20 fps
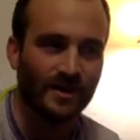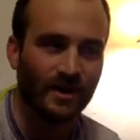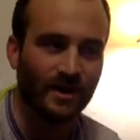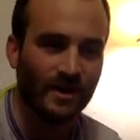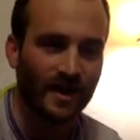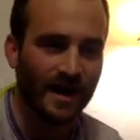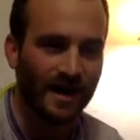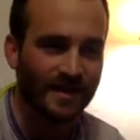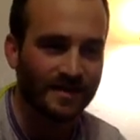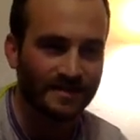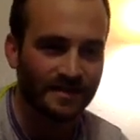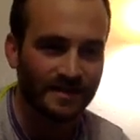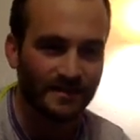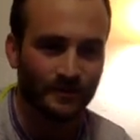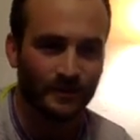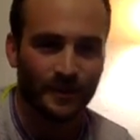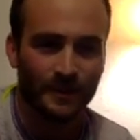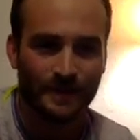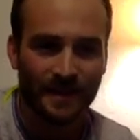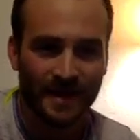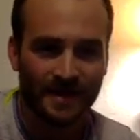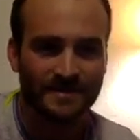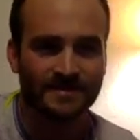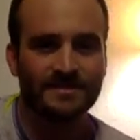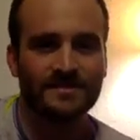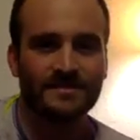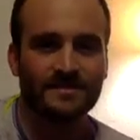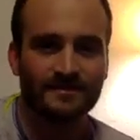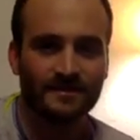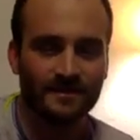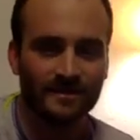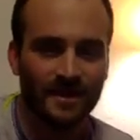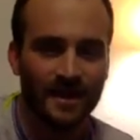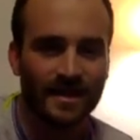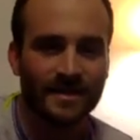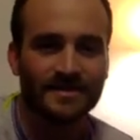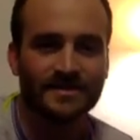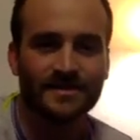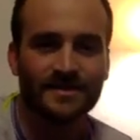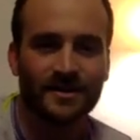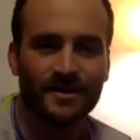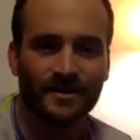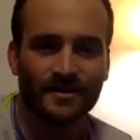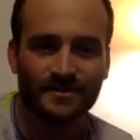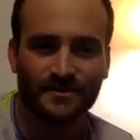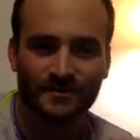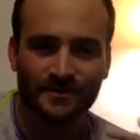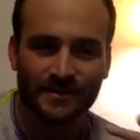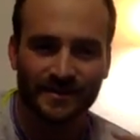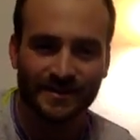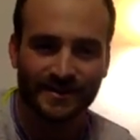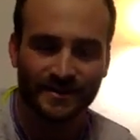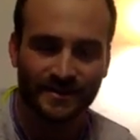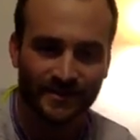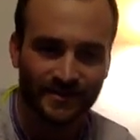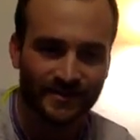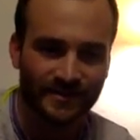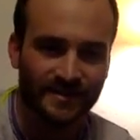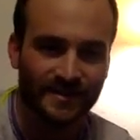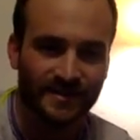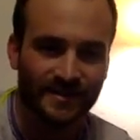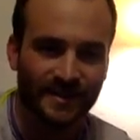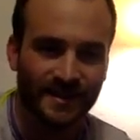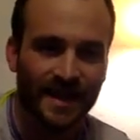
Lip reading: are actually what makes a lot of songs really good.